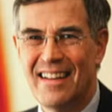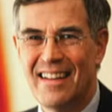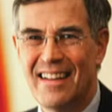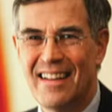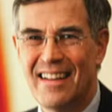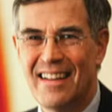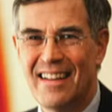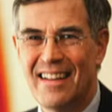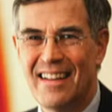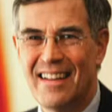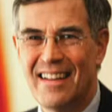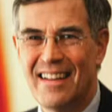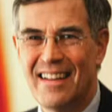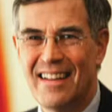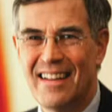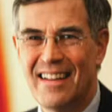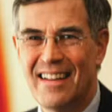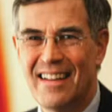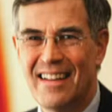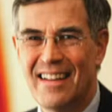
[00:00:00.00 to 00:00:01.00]

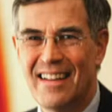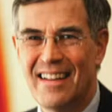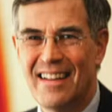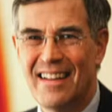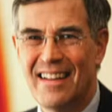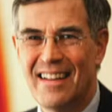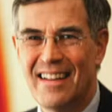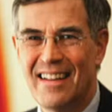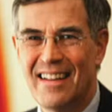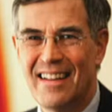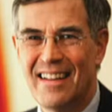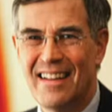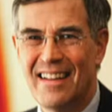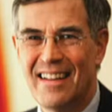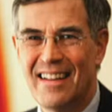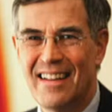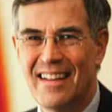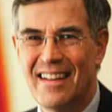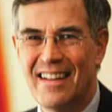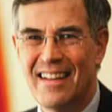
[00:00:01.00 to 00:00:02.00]

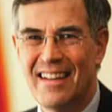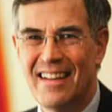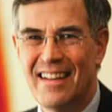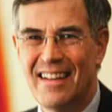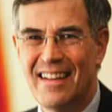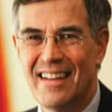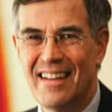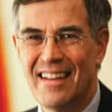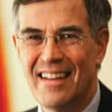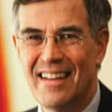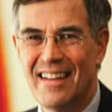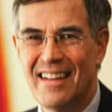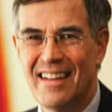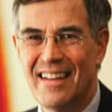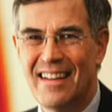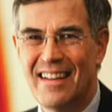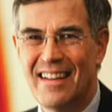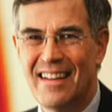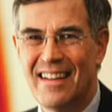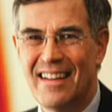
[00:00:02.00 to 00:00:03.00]

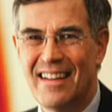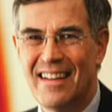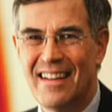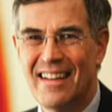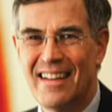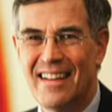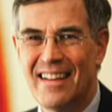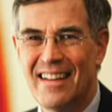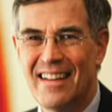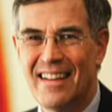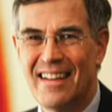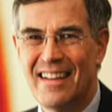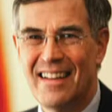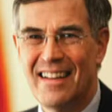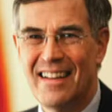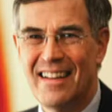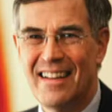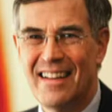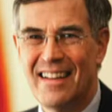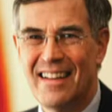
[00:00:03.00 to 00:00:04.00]

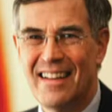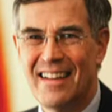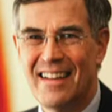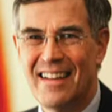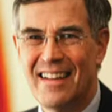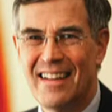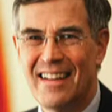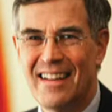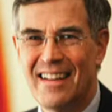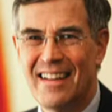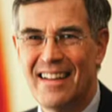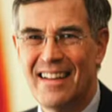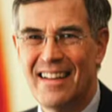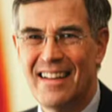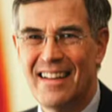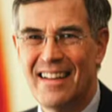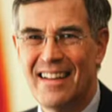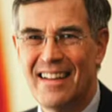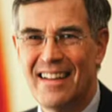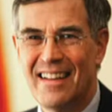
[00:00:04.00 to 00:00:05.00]

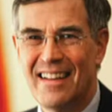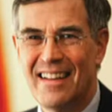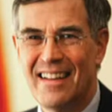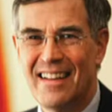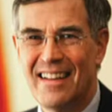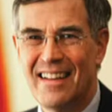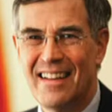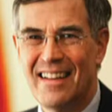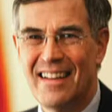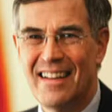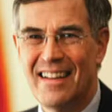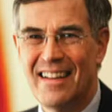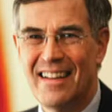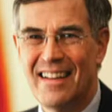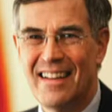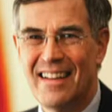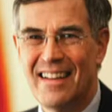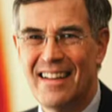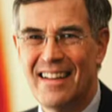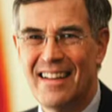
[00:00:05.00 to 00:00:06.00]

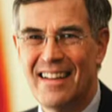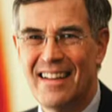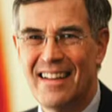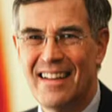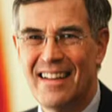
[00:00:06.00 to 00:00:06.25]
[no speech]